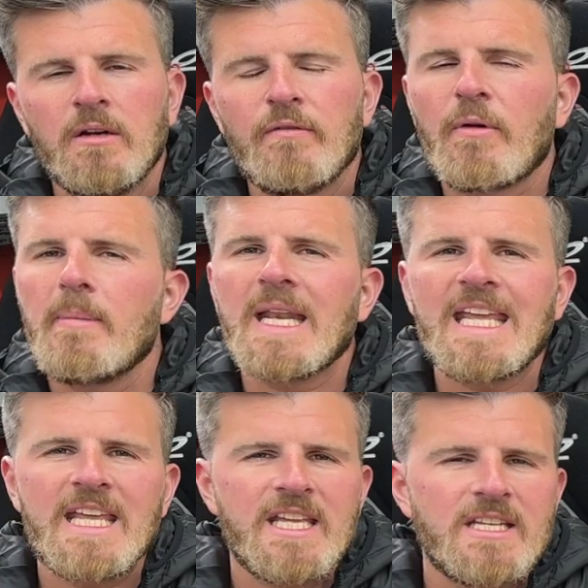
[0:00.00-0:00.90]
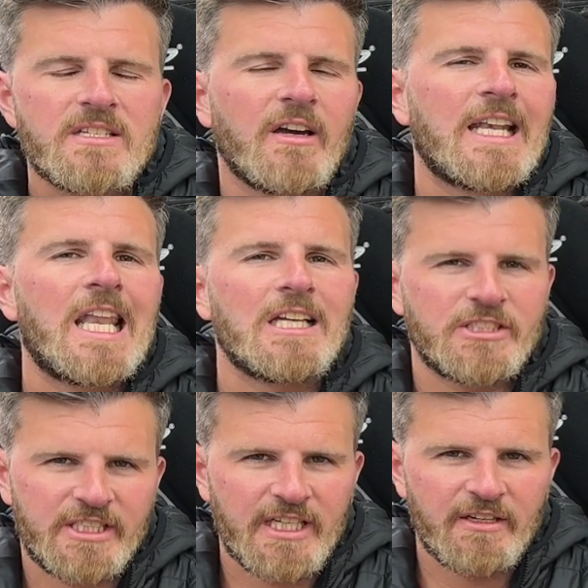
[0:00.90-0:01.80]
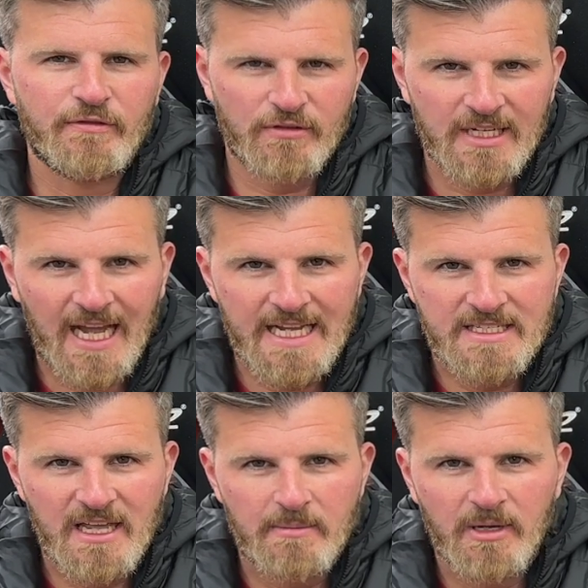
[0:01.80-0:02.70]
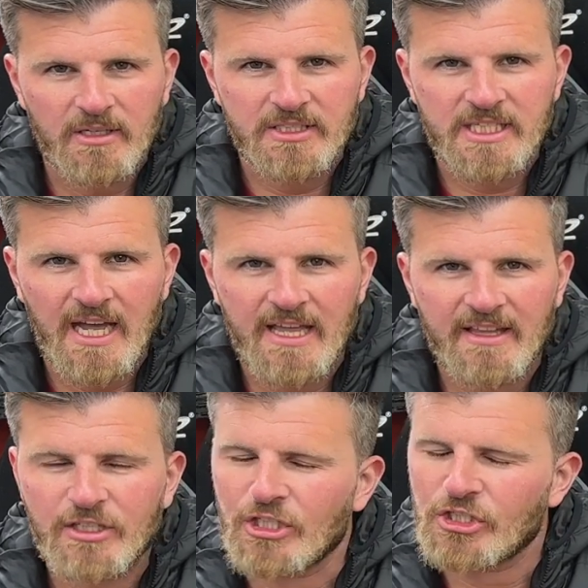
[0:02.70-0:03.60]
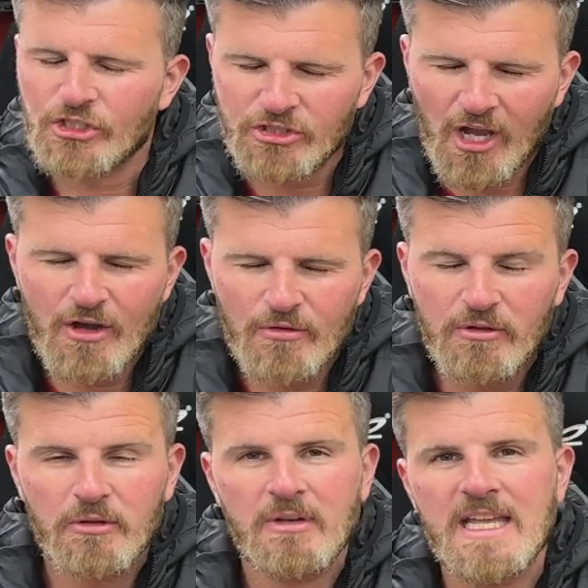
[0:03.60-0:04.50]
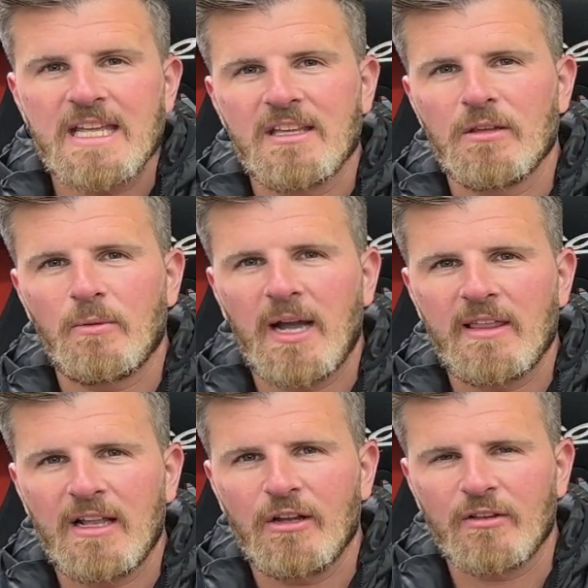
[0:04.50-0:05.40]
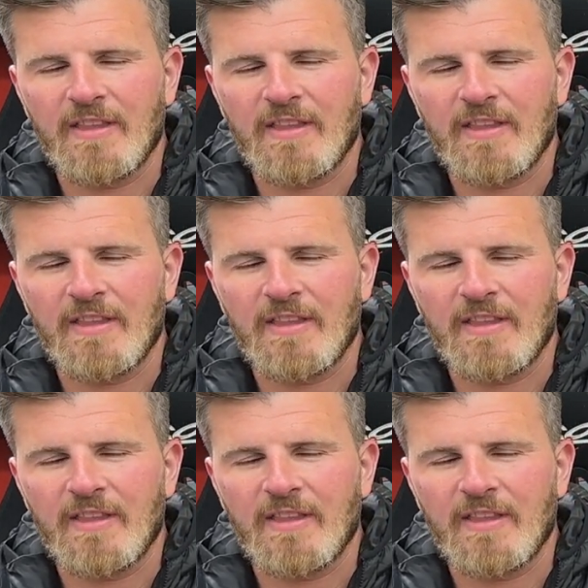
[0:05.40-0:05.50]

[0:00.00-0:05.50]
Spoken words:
For many years I lusted for a KTM RC8. They're just so unique in the way they look.